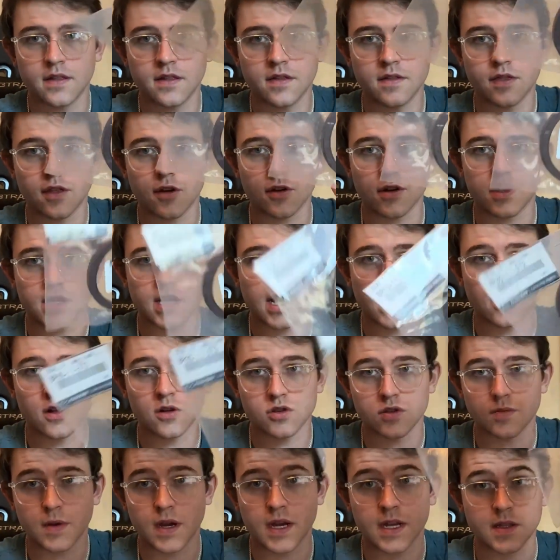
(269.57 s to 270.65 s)

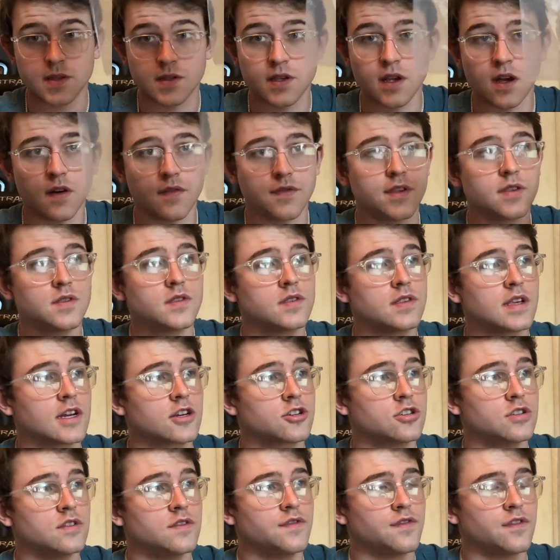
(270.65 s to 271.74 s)
$30 by itself. This is
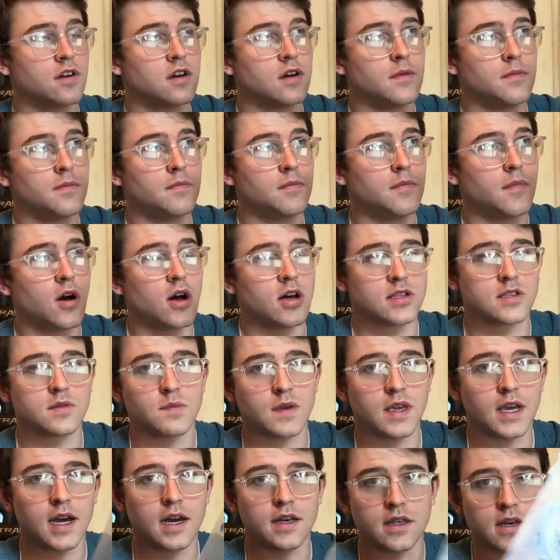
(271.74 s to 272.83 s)
actually from Moss
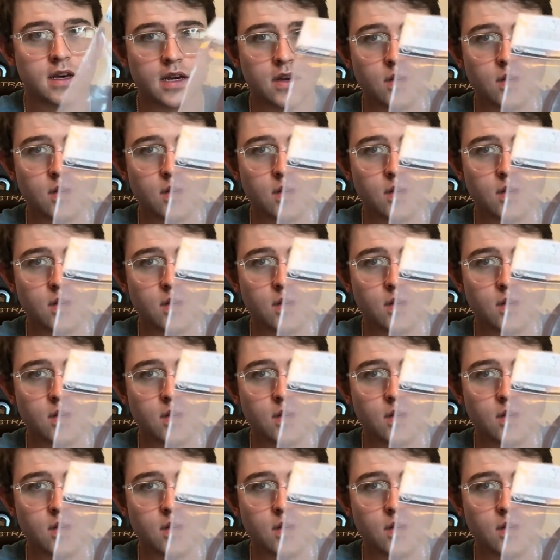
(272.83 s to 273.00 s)
Miata. I